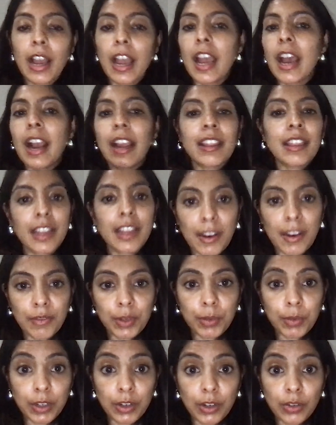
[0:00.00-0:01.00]
I think
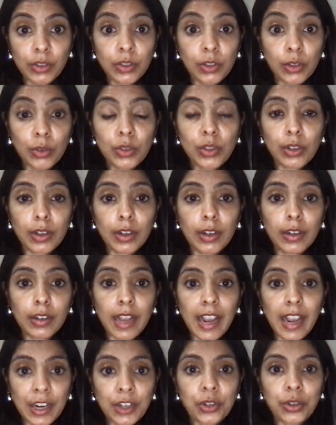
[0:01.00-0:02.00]
everyone knows those are
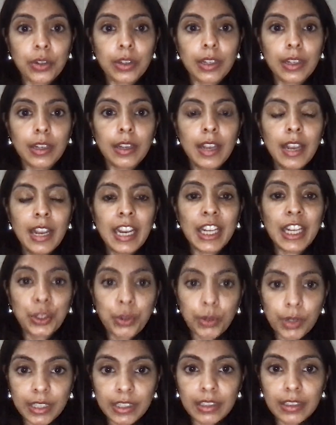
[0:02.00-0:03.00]
actually
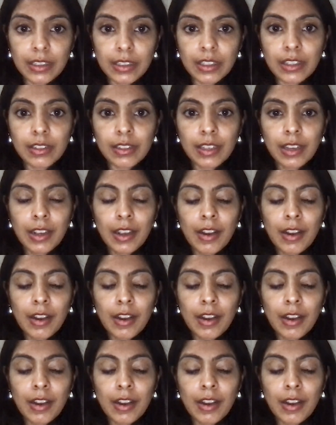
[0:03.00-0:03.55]
ingredients